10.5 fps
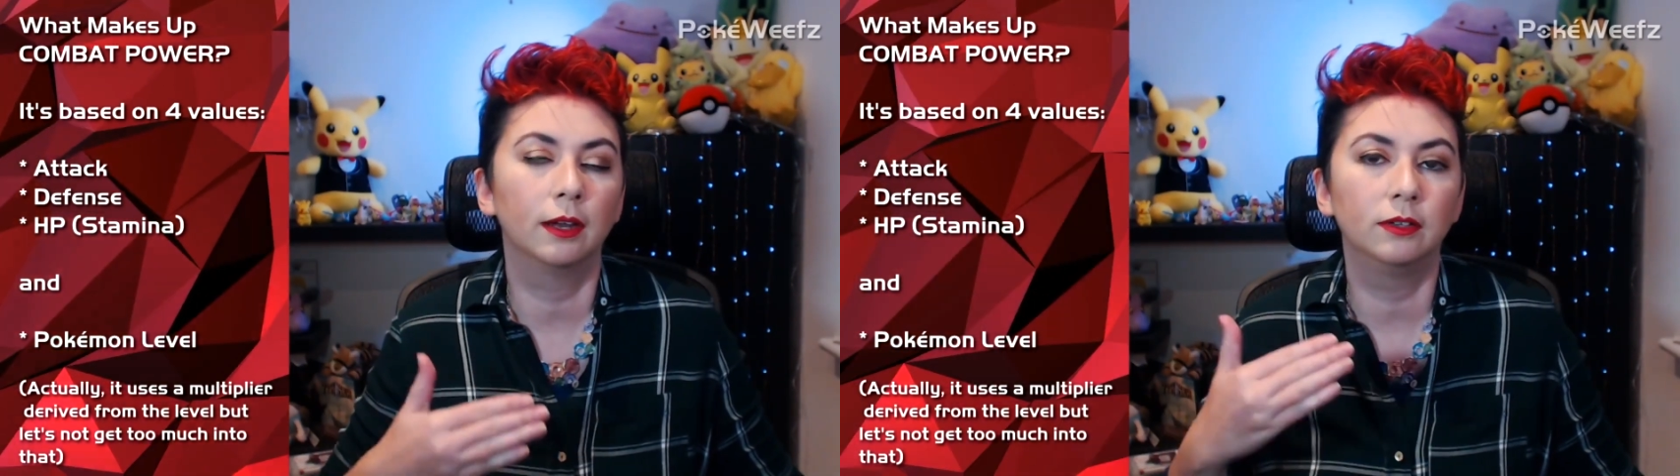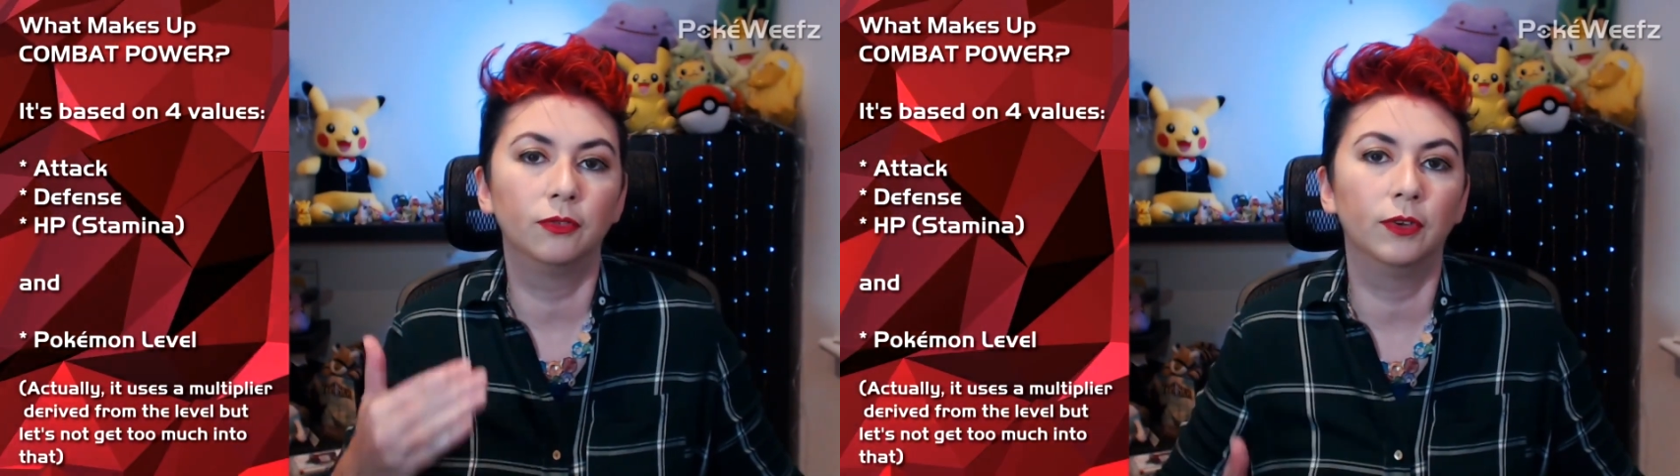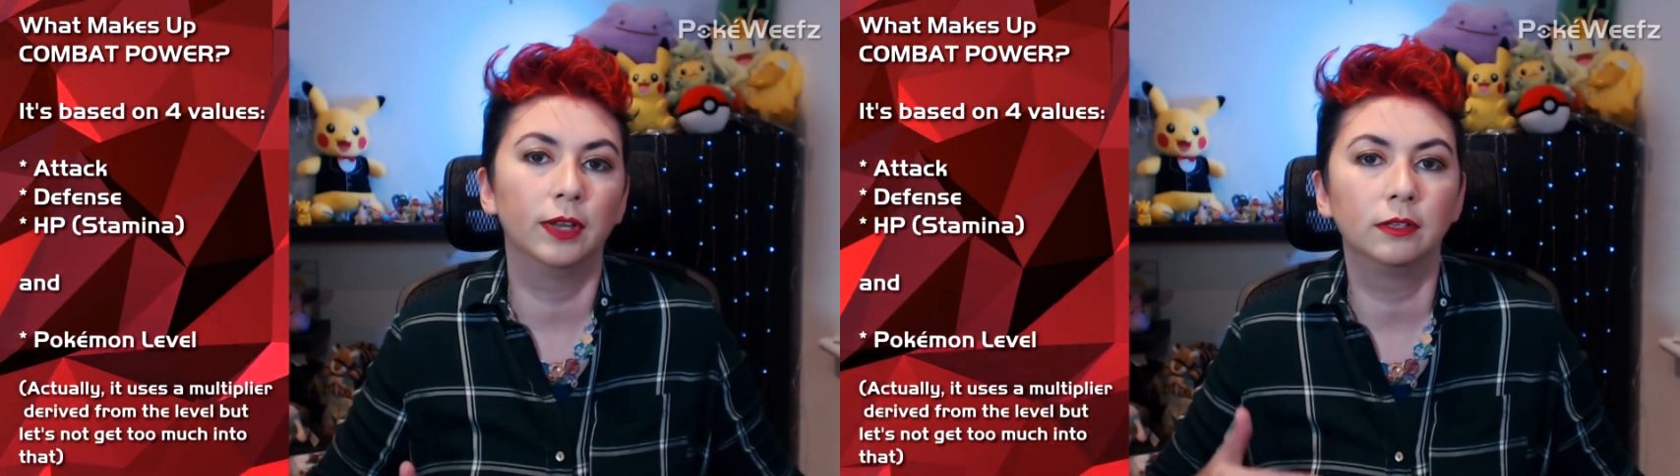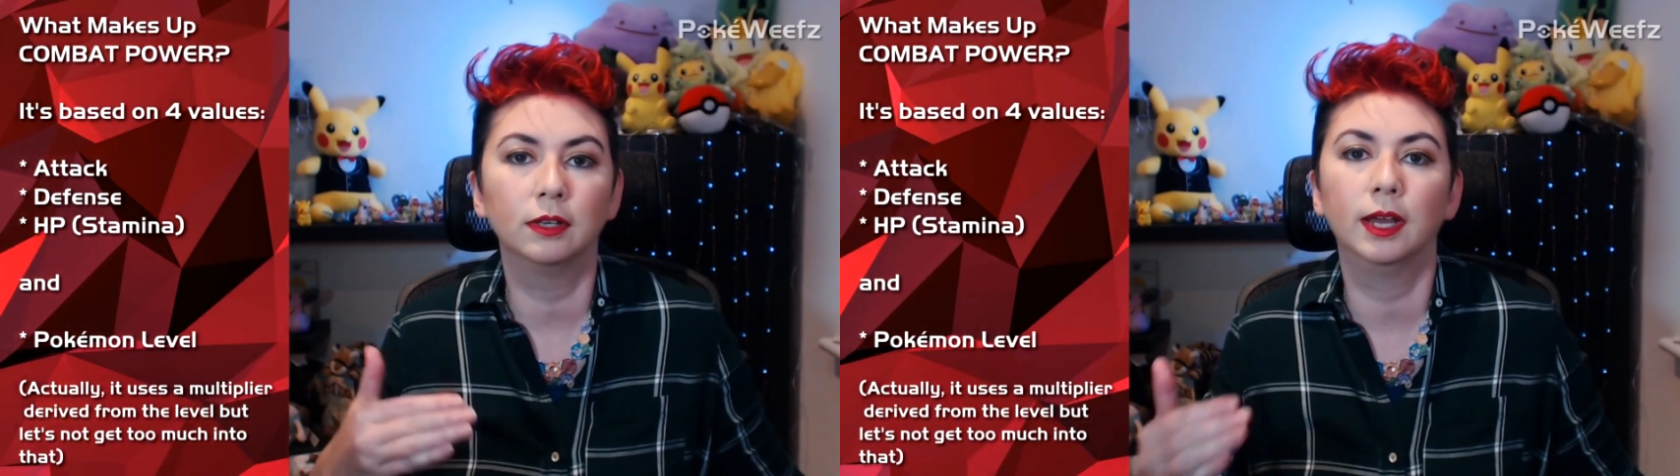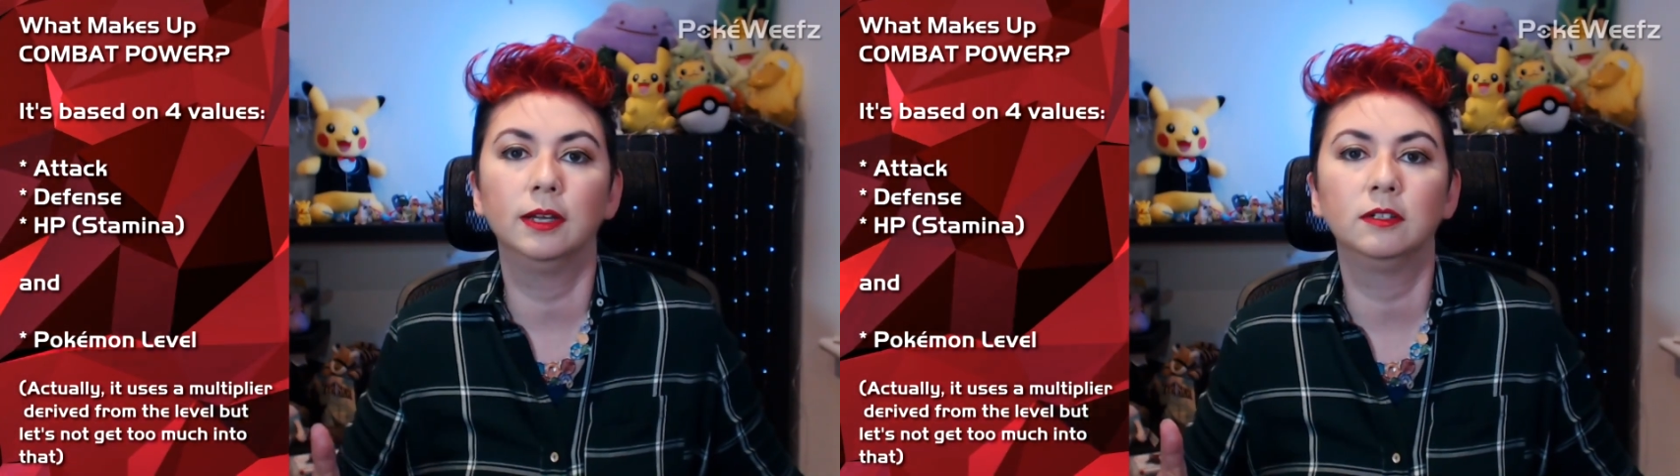Defense, and
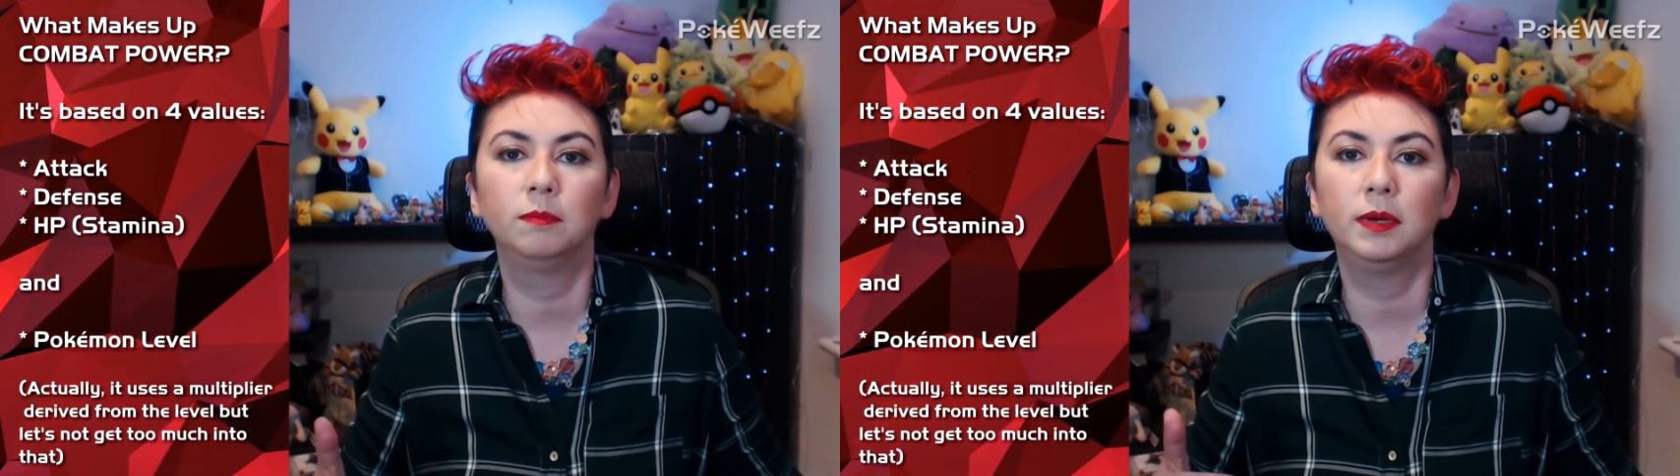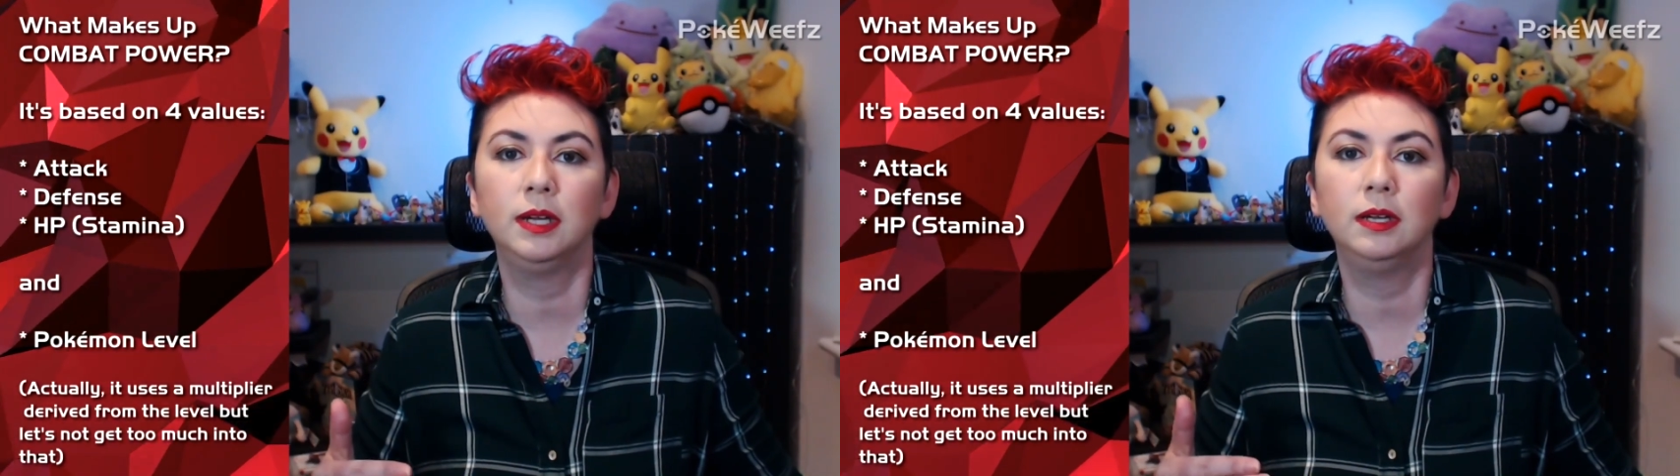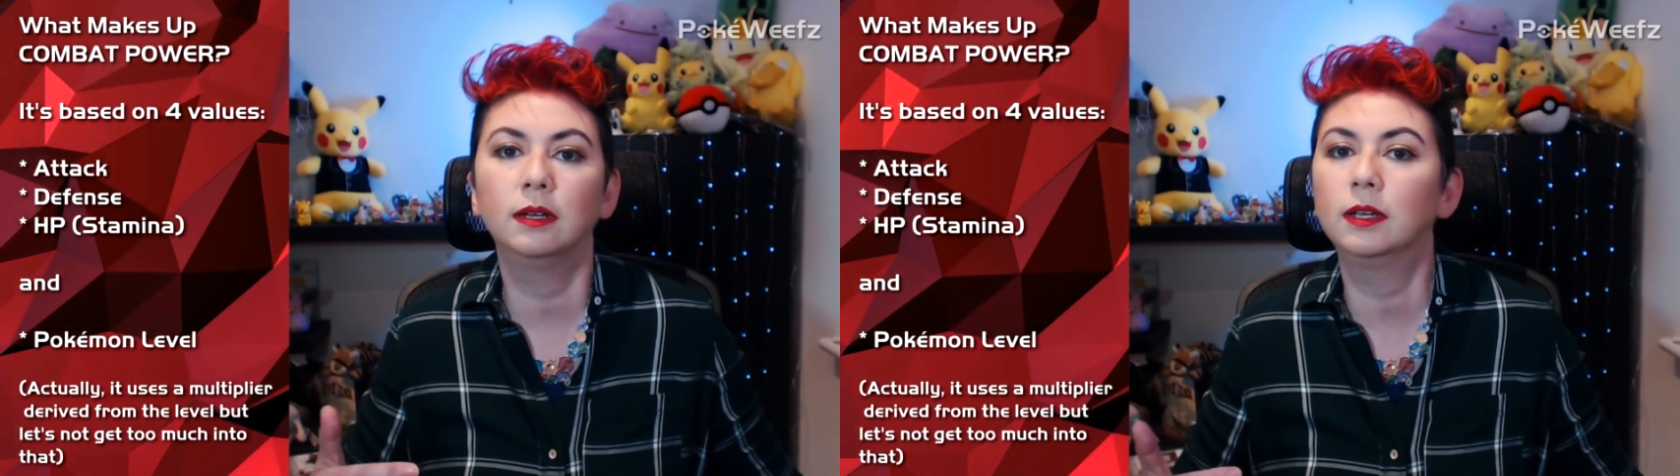HP,